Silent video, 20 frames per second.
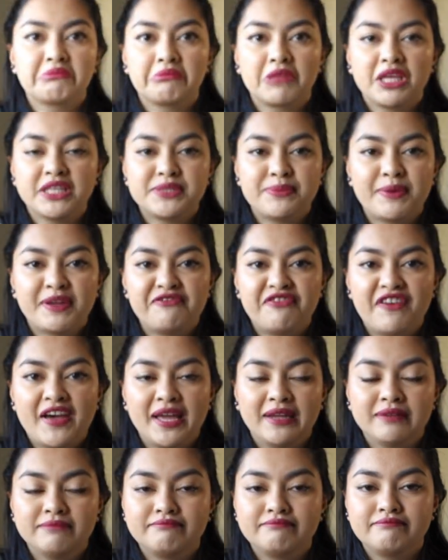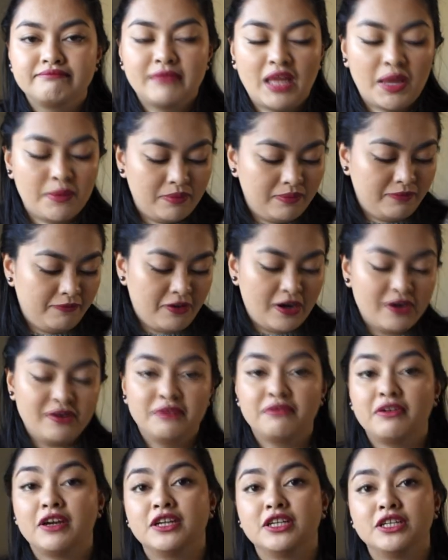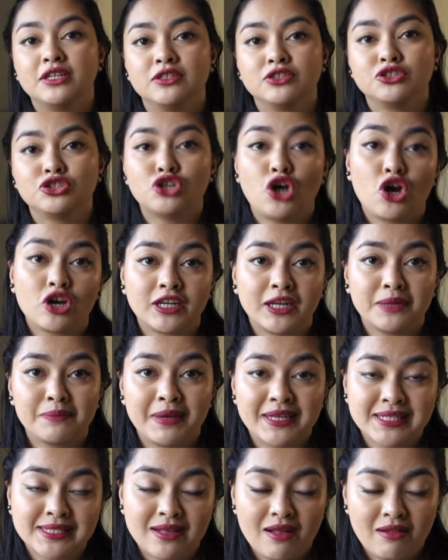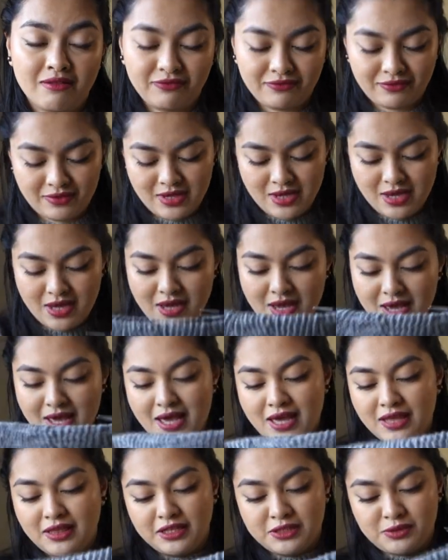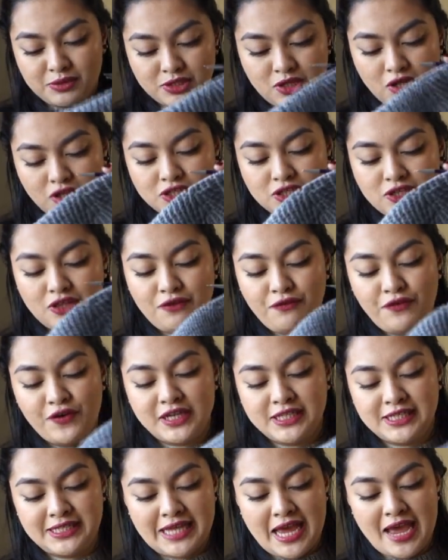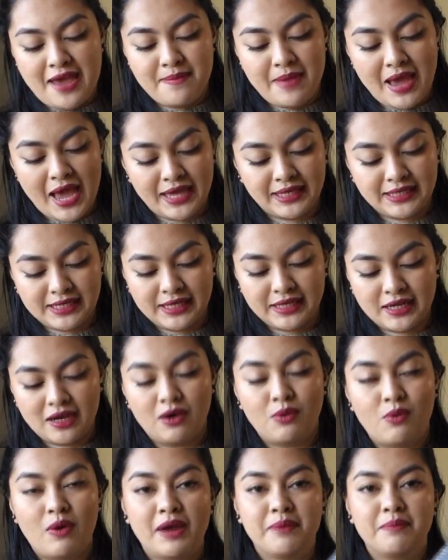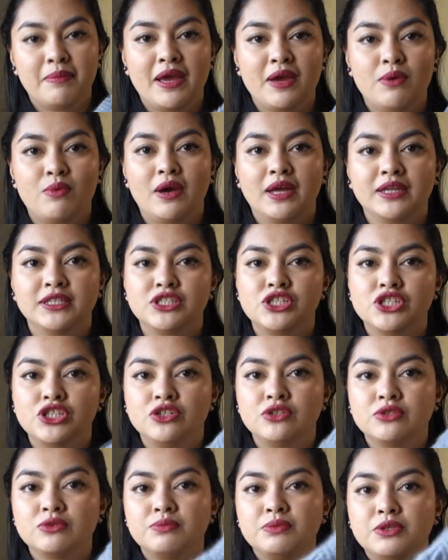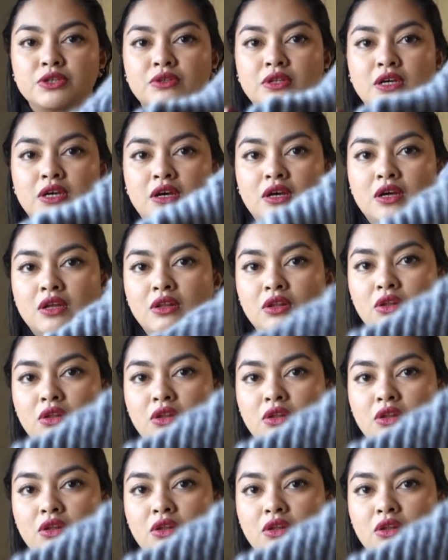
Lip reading: it's been fine. I'm very, very shocked at myself. This was also the first time I did a one by one tubular